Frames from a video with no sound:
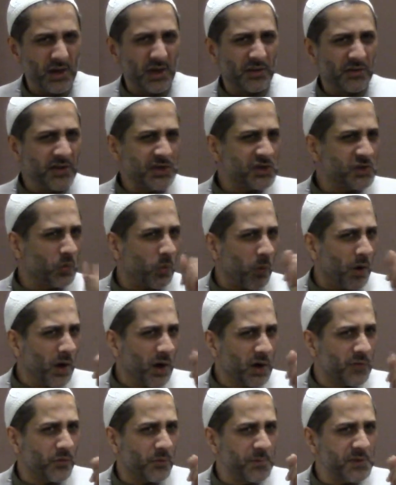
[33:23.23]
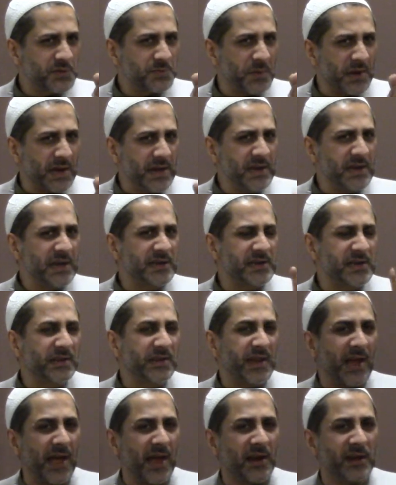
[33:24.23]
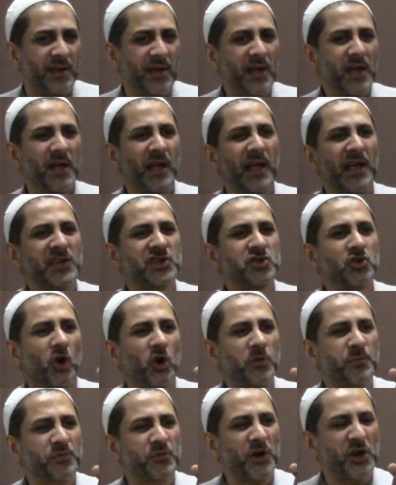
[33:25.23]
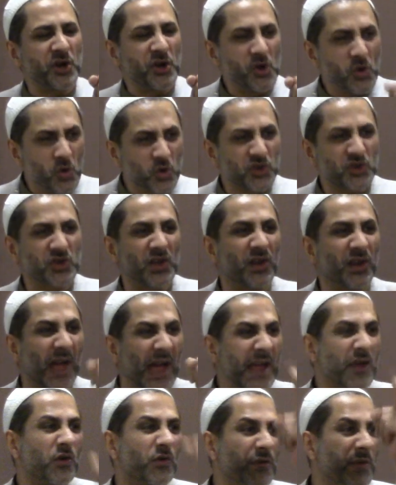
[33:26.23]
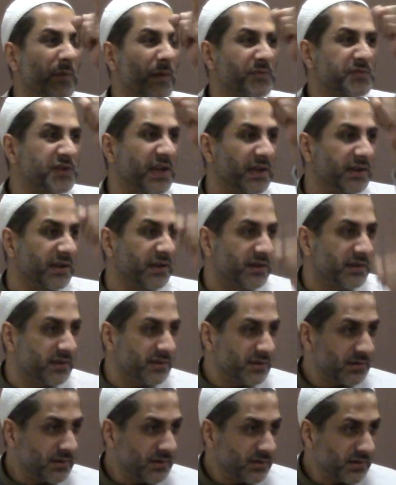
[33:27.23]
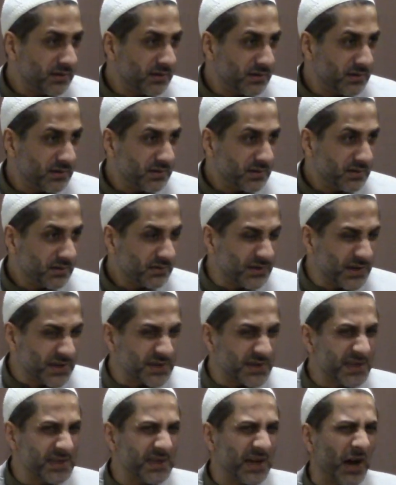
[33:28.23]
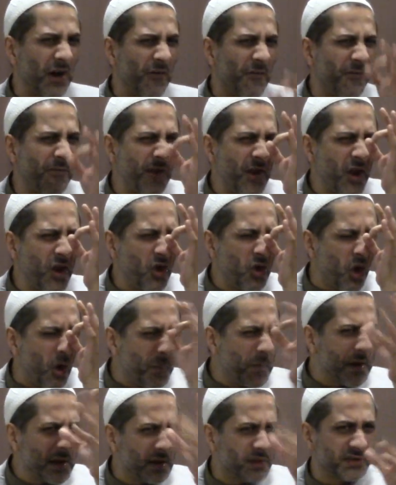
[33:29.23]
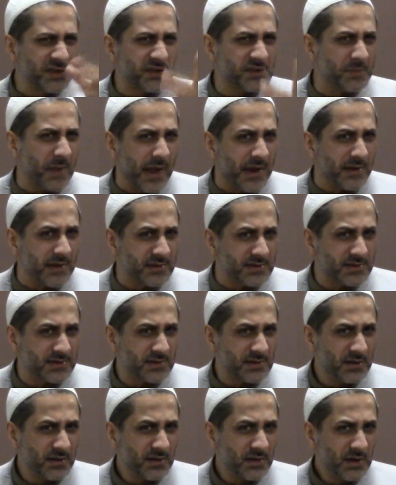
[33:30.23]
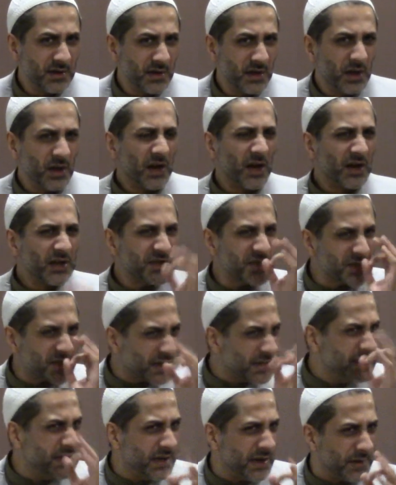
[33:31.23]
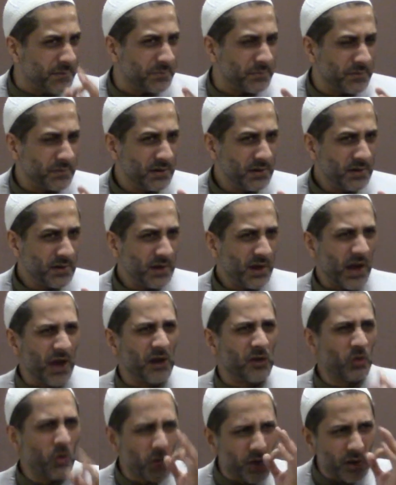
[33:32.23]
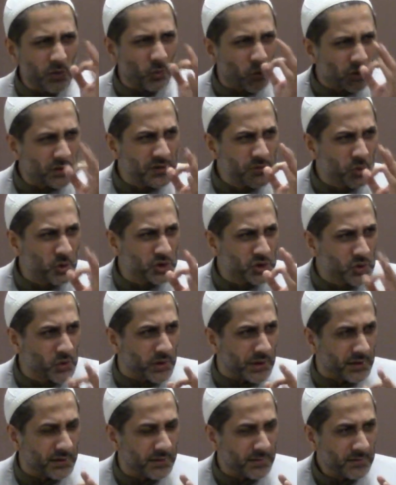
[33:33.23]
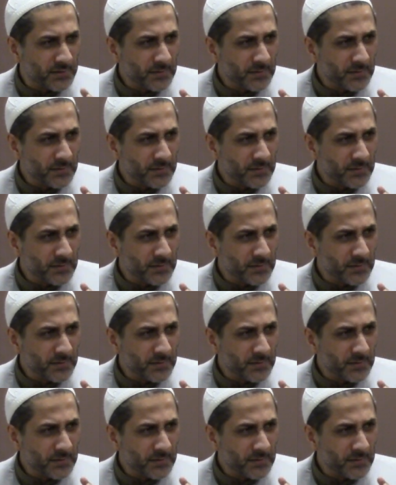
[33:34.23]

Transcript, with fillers: this world from its beginning till the end has not produced the like of Imam Sadiq. This is how phenomenal this man is. Study him and look at what he was doing.